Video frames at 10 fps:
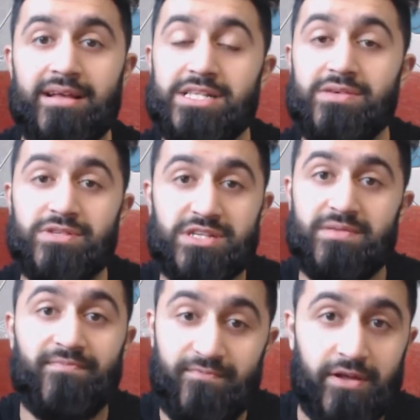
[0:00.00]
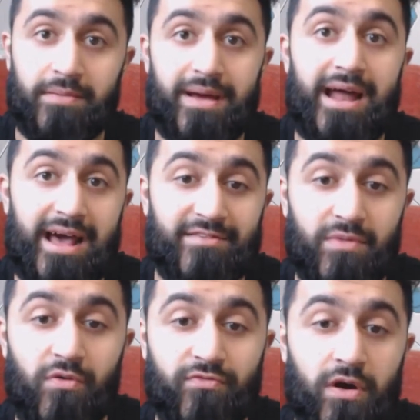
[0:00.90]
because he was just a freaking badass
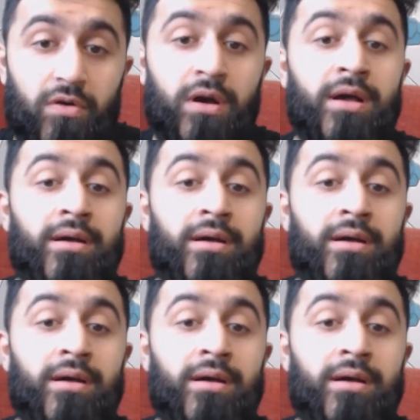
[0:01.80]
mofo.